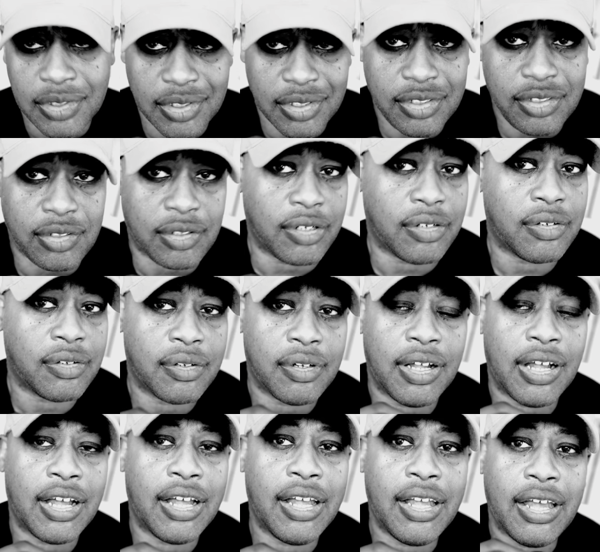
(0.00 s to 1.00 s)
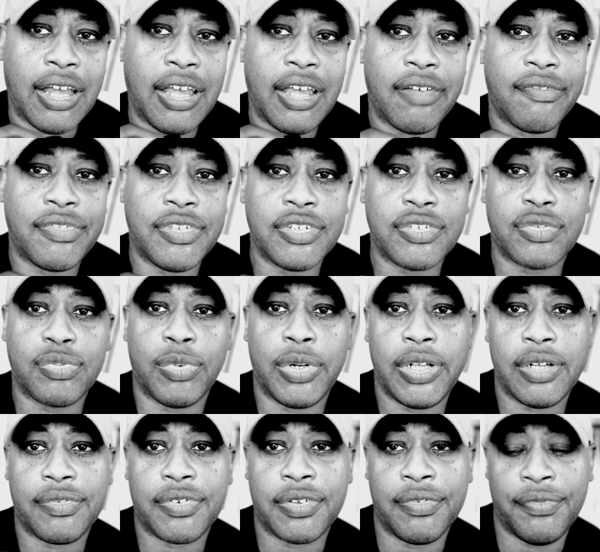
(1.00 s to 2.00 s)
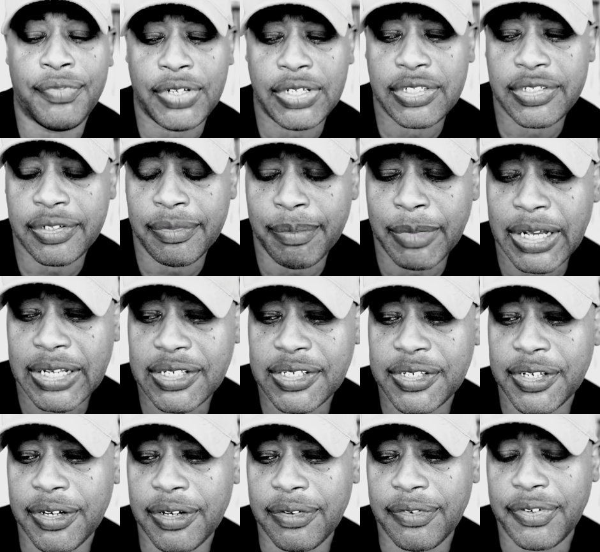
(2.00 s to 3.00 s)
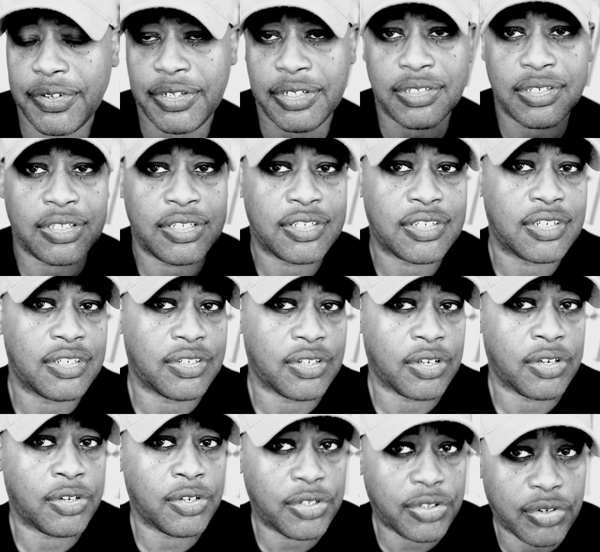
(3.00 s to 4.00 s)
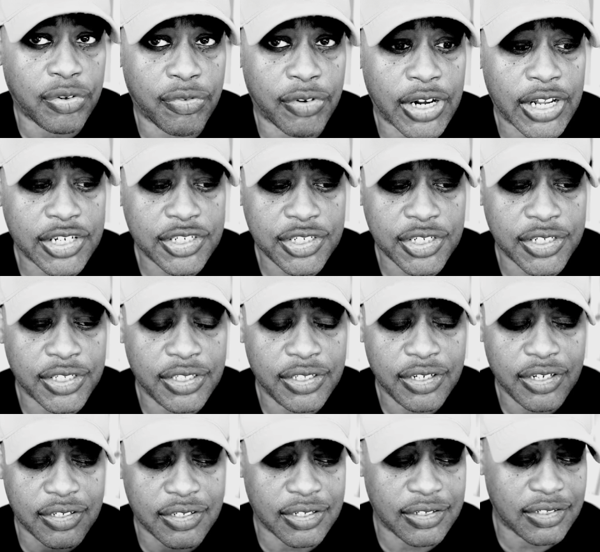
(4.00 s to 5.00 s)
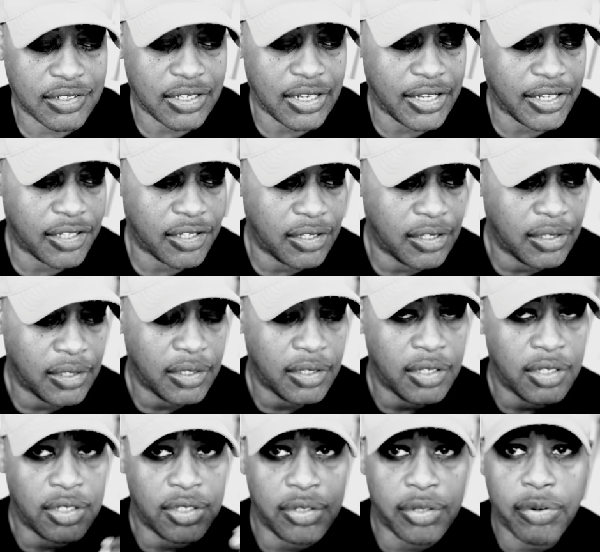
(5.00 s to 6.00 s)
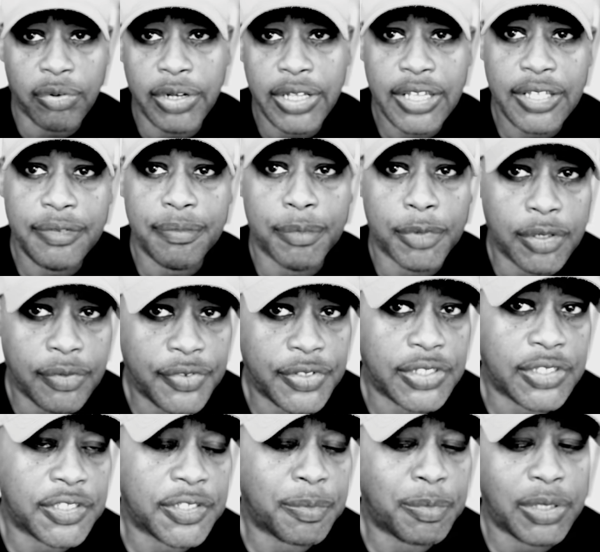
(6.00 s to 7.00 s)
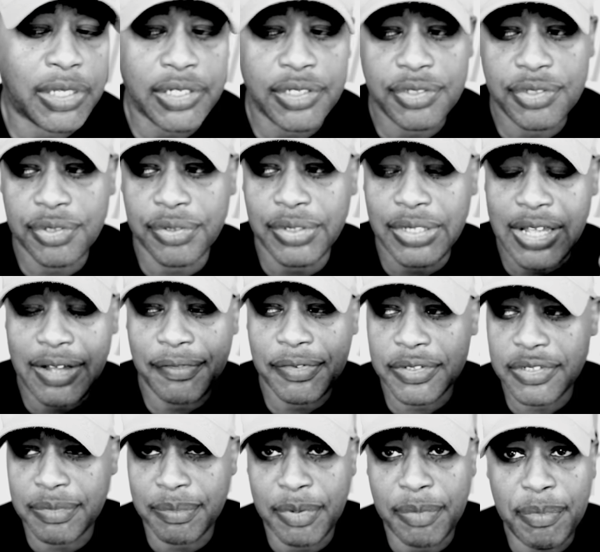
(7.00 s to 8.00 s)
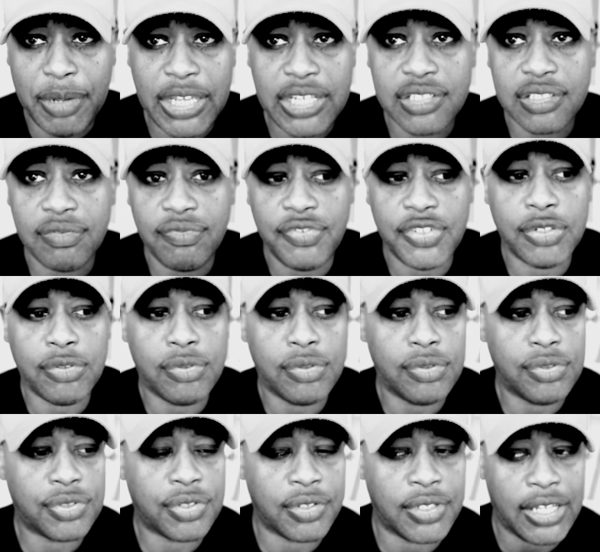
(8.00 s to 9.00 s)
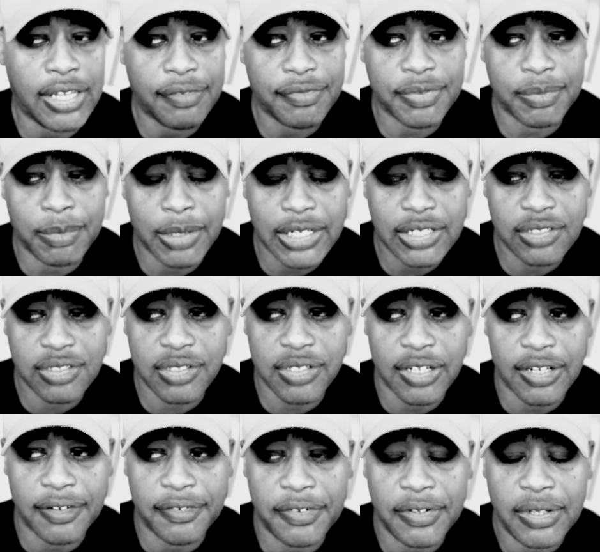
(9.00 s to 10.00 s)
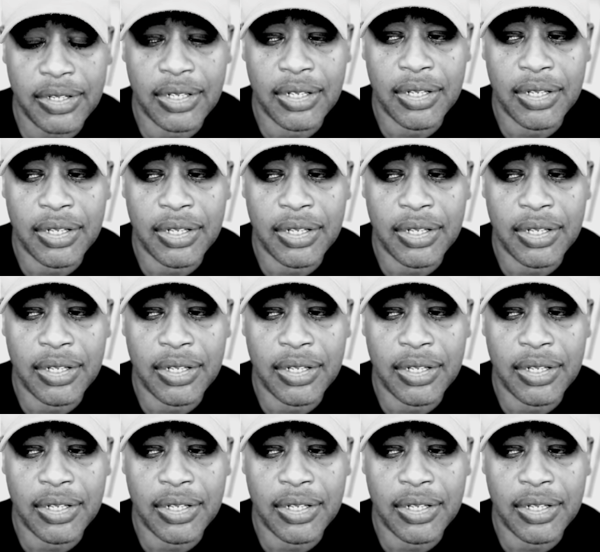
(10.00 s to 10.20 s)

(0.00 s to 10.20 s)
And you know, I, I have this way of convincing myself is this is a good direction because I was like, you go ahead and move into this place. You're gonna have some amazing views. You're gonna have some nice stuff.